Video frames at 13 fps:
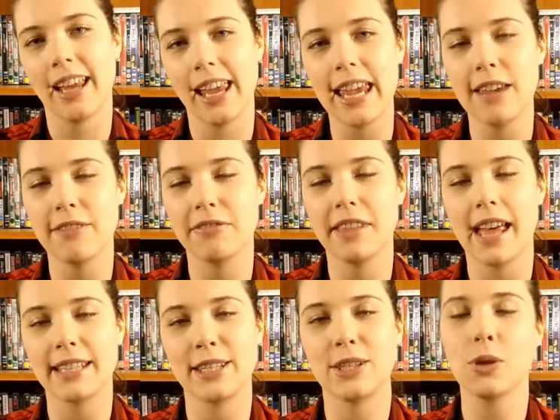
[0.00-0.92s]
If
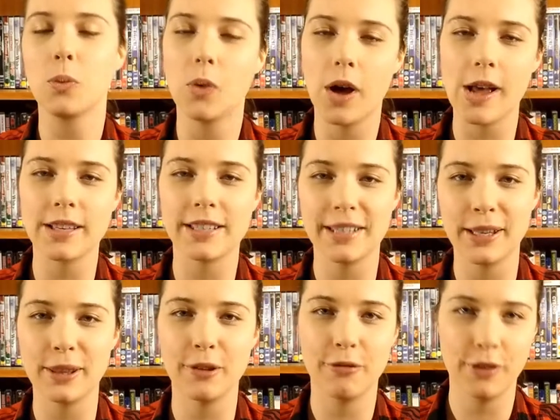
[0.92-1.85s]
that's the worst that
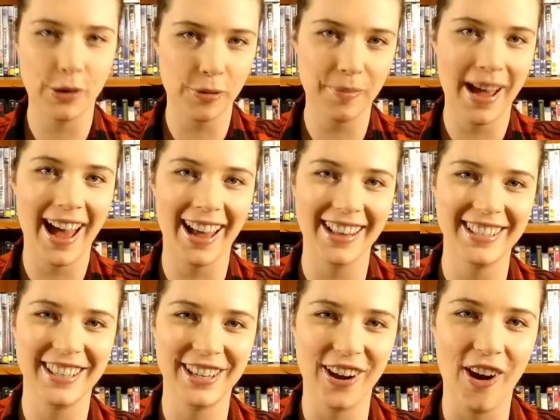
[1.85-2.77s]
the film
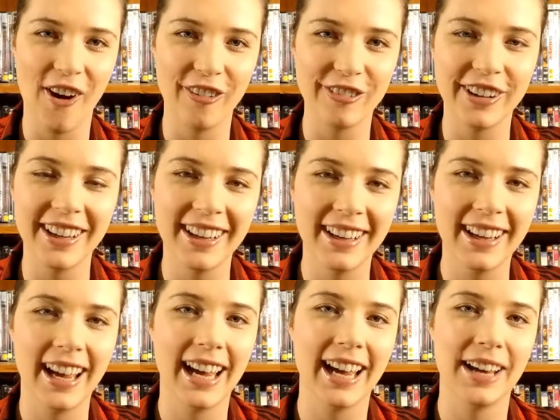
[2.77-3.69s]
has to
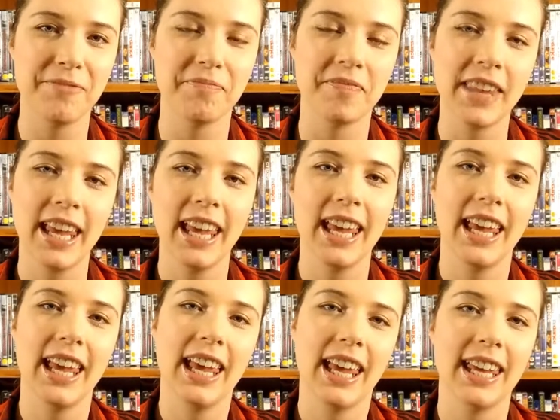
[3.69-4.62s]
offer,
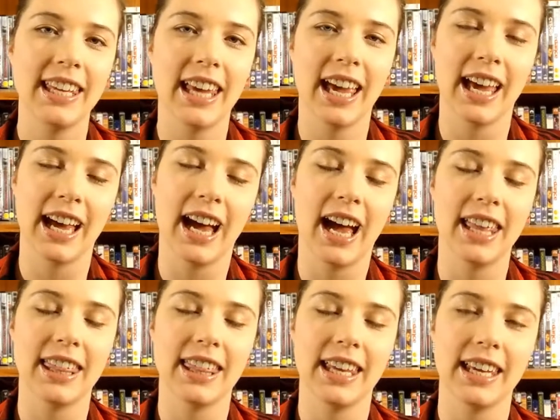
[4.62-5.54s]
yeah, I
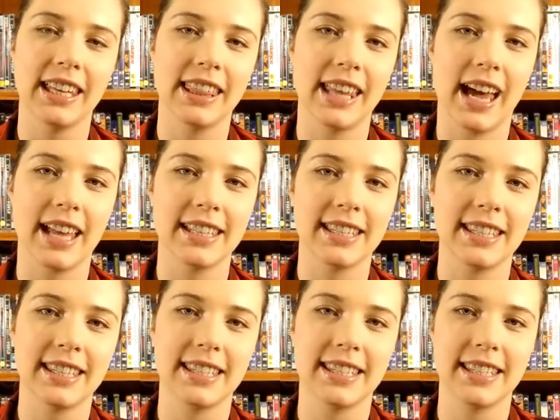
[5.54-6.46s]
think
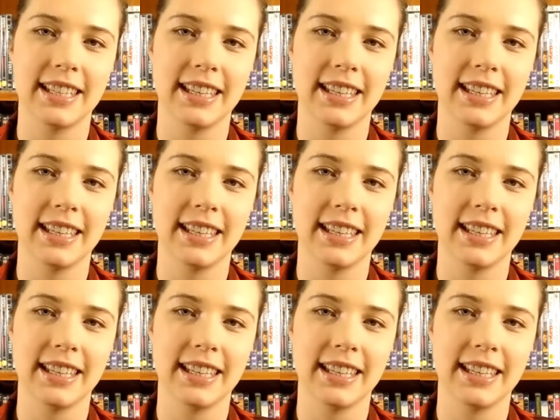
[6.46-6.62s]
that's